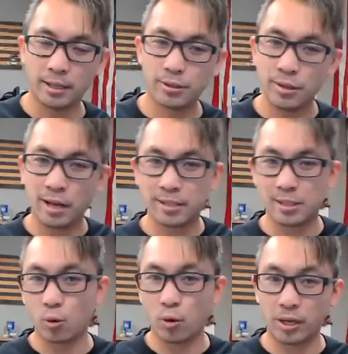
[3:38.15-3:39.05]

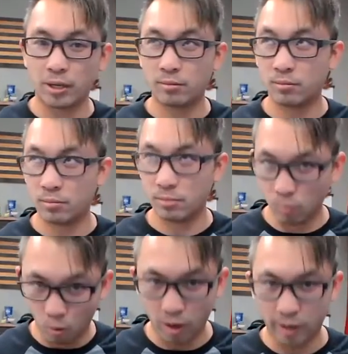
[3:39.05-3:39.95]

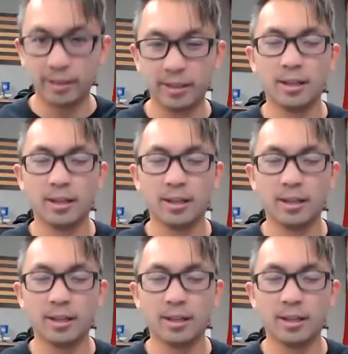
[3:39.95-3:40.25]
2021,